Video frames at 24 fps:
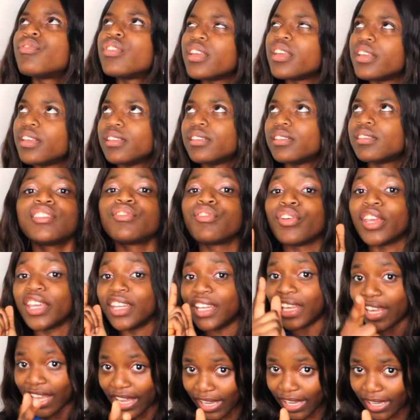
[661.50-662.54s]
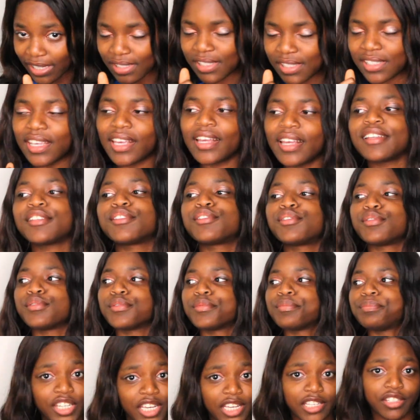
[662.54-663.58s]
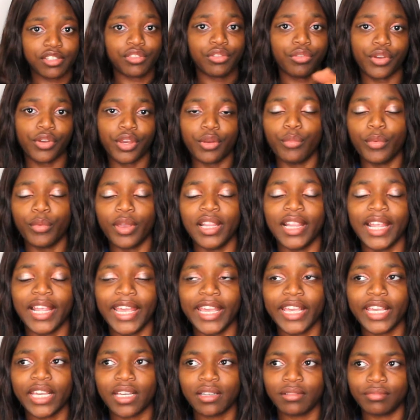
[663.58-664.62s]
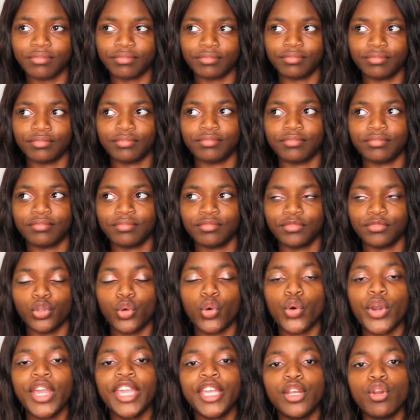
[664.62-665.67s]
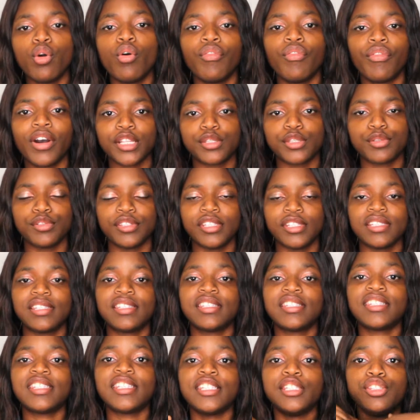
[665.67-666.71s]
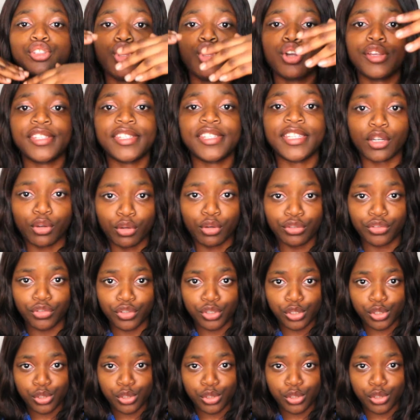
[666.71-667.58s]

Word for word: is grade 8 yeah so JS3 were like going over to the senior secondary